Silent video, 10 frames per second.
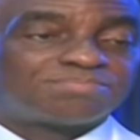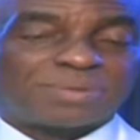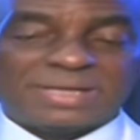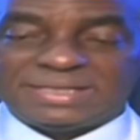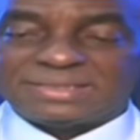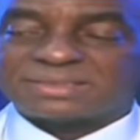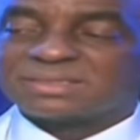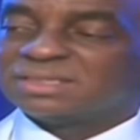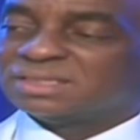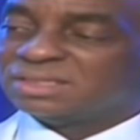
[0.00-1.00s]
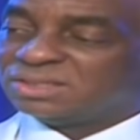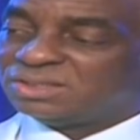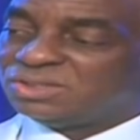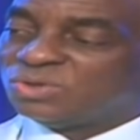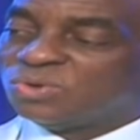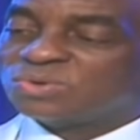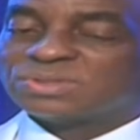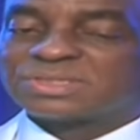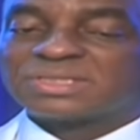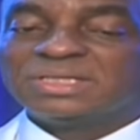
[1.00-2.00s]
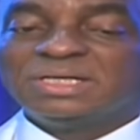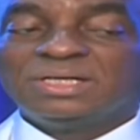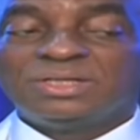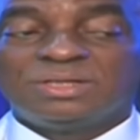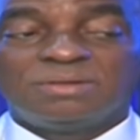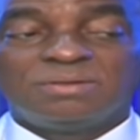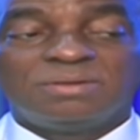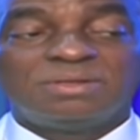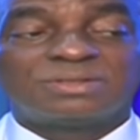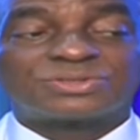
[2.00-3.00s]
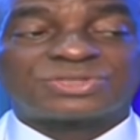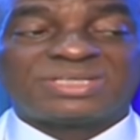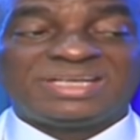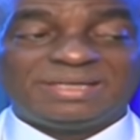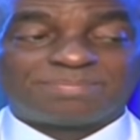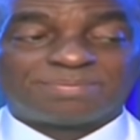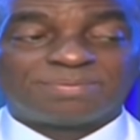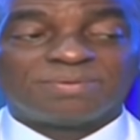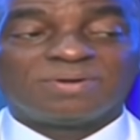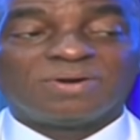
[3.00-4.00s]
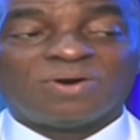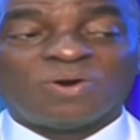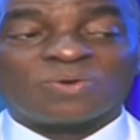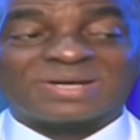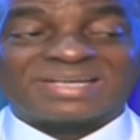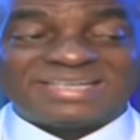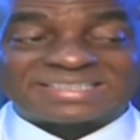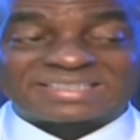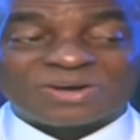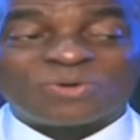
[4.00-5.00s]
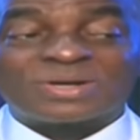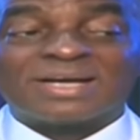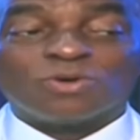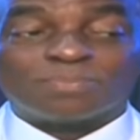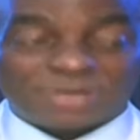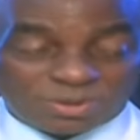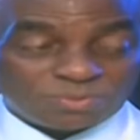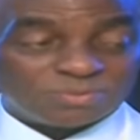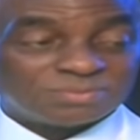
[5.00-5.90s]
Please don't sleep on this under your pillow